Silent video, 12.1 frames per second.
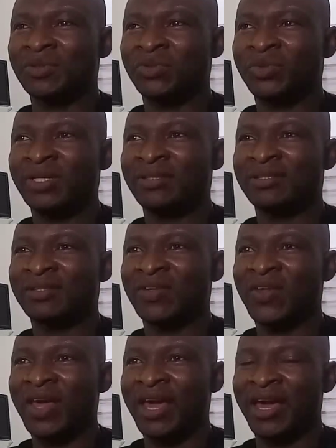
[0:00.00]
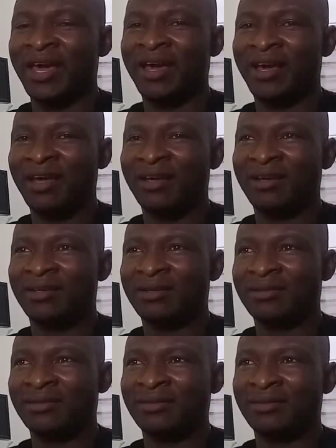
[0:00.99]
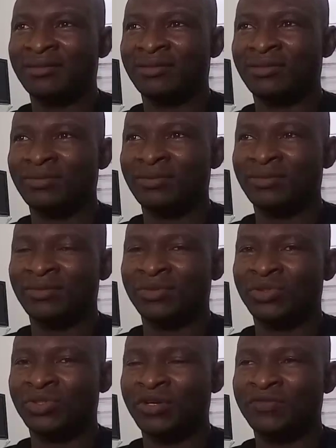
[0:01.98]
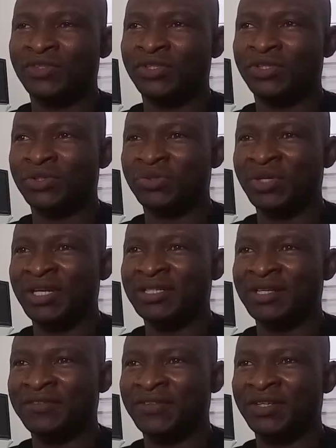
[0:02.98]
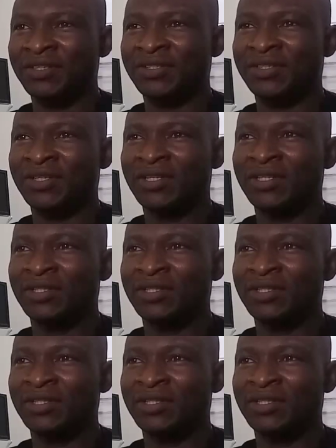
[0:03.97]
with air to soft tissue interface